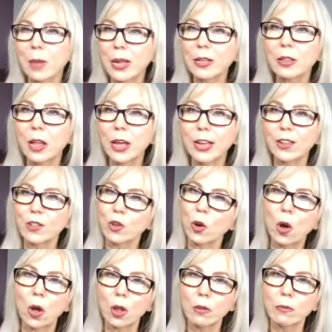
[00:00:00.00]
clients are
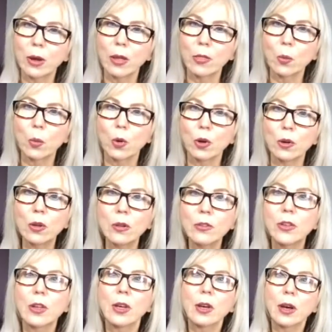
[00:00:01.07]
all around the world.
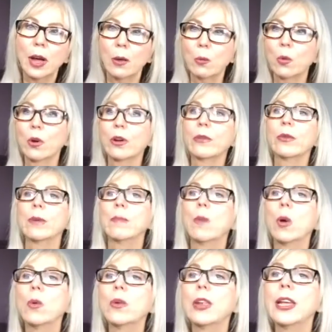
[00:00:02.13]
I work
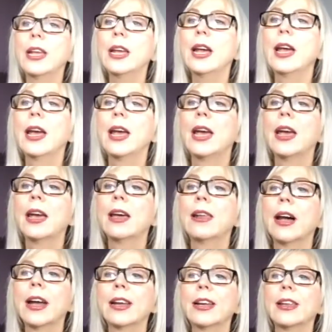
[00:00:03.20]
remotely and
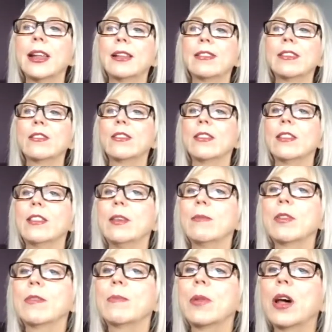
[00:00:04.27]
I connect into the
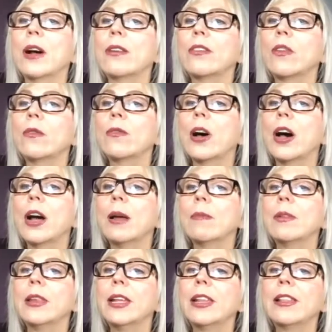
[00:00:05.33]
deepest blocks of vibe,
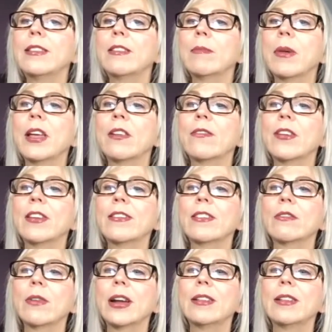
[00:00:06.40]
needing to manifest the right